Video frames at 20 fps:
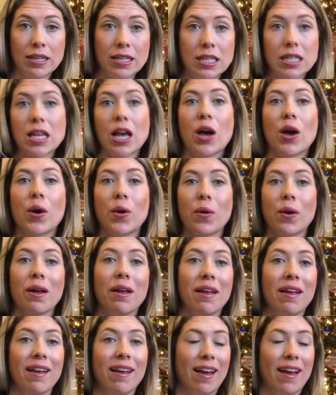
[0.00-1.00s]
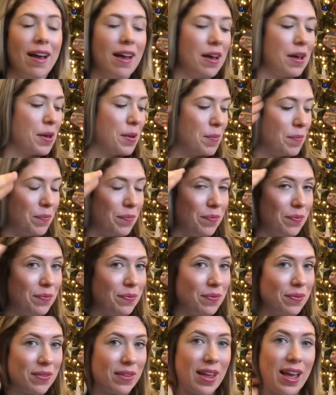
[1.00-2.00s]
So
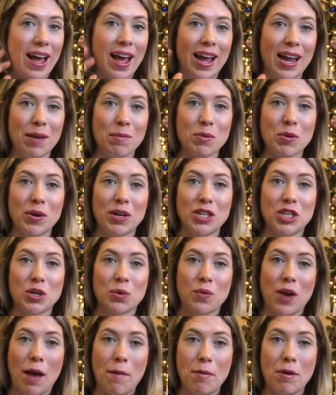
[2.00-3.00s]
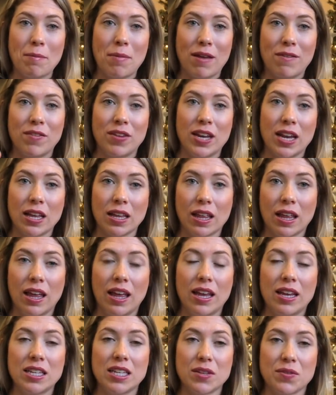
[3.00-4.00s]
I am going to wrap up my
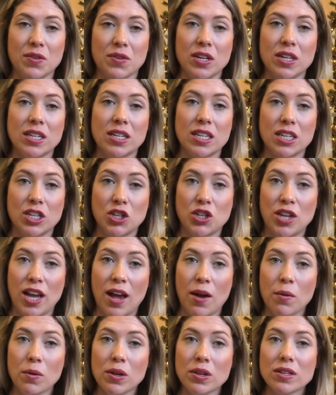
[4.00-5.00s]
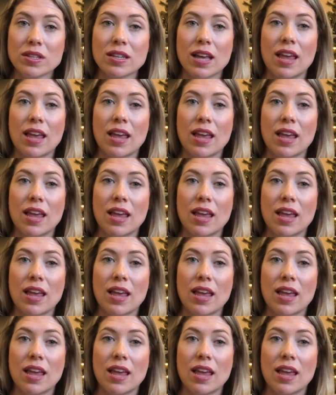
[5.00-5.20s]
vanilla in different dish towels,